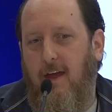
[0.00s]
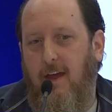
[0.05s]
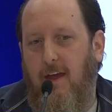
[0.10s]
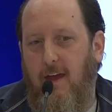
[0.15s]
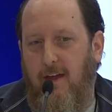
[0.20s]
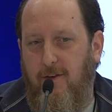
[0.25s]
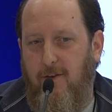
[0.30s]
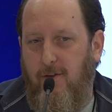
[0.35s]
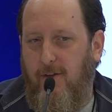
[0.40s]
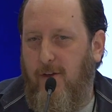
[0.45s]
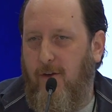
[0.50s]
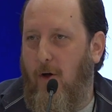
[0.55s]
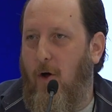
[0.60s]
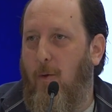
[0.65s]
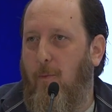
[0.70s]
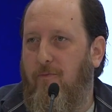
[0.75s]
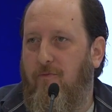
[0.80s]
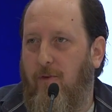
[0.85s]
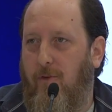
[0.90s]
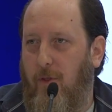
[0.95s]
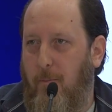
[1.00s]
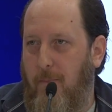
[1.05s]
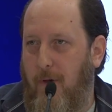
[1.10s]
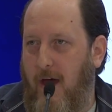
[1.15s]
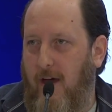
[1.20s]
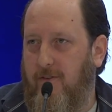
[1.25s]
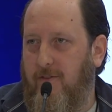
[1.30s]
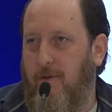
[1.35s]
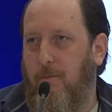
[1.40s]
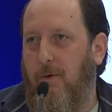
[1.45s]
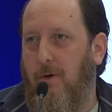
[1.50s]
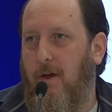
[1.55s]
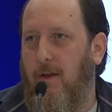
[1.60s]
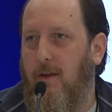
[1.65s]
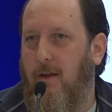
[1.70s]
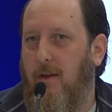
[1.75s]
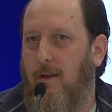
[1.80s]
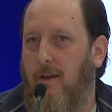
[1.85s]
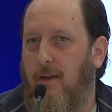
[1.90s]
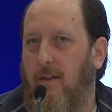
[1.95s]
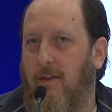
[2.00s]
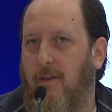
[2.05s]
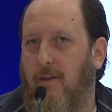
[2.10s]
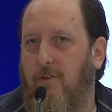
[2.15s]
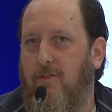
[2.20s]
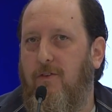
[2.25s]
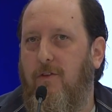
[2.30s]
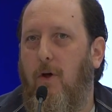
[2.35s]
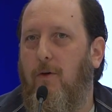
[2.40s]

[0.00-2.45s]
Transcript: and you hope for the best, but there's